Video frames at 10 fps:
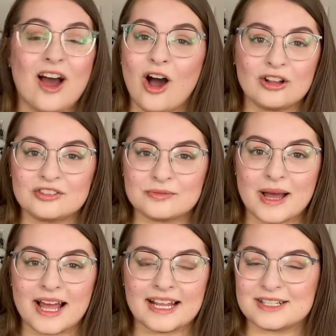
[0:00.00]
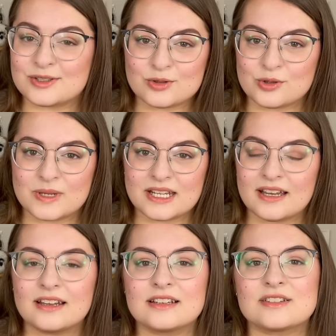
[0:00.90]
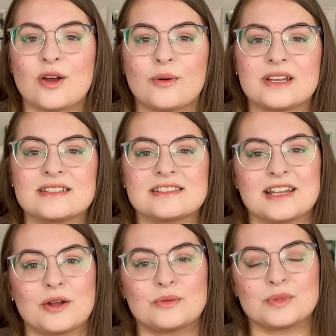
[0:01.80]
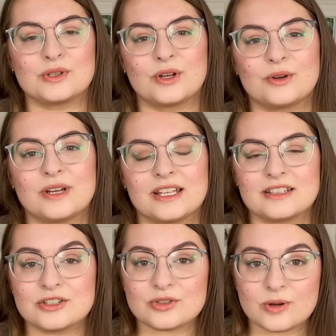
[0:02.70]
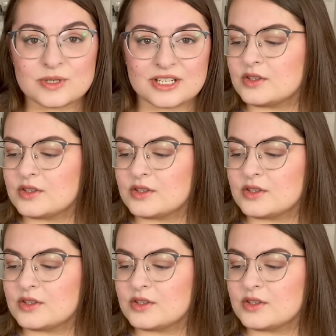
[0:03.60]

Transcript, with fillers: all of my social media is always down below in the description.